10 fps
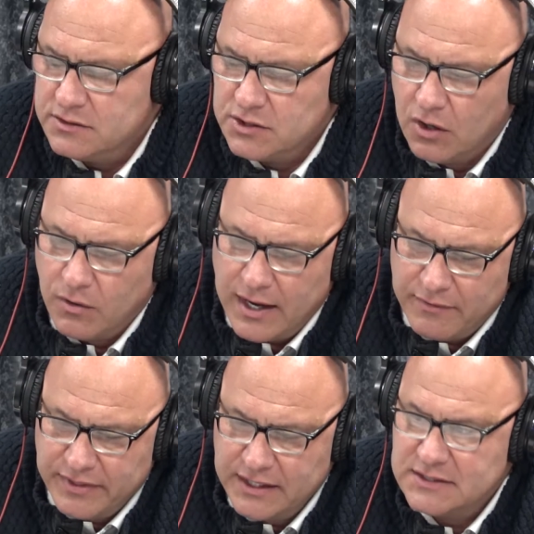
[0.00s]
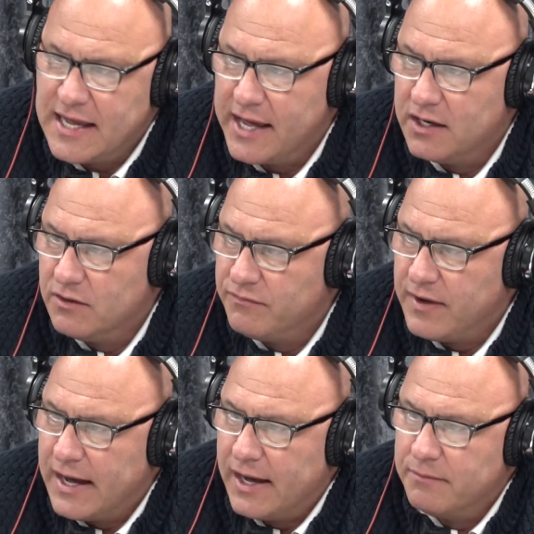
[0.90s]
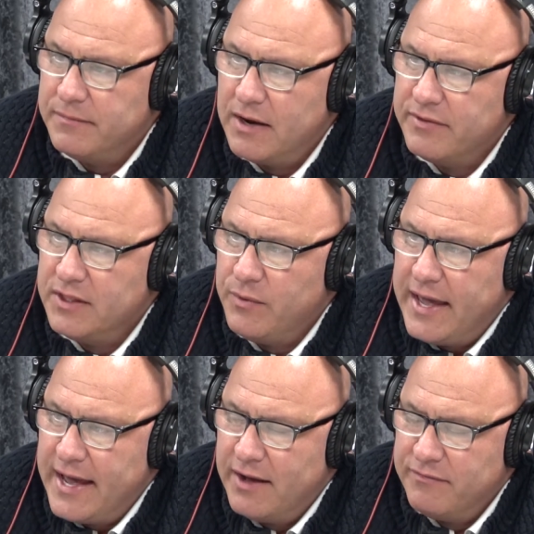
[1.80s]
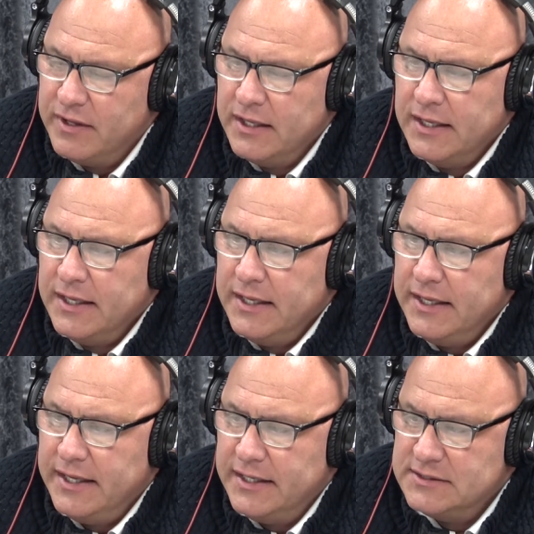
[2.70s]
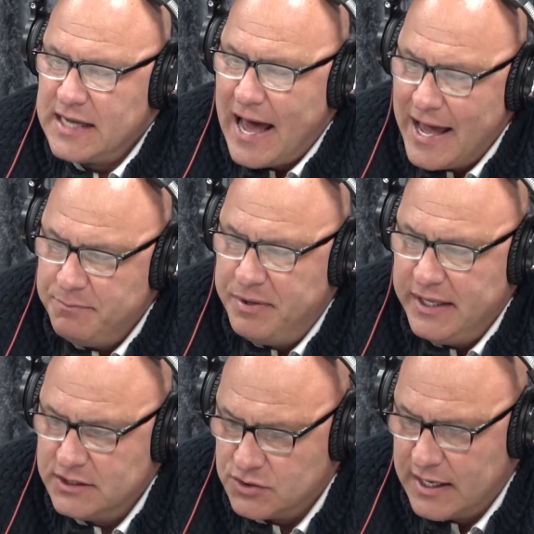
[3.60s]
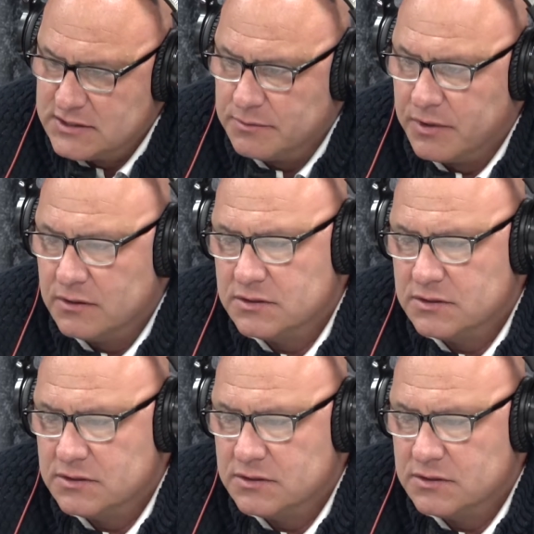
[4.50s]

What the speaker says: So everything's kind of everything that we have is IP addressable.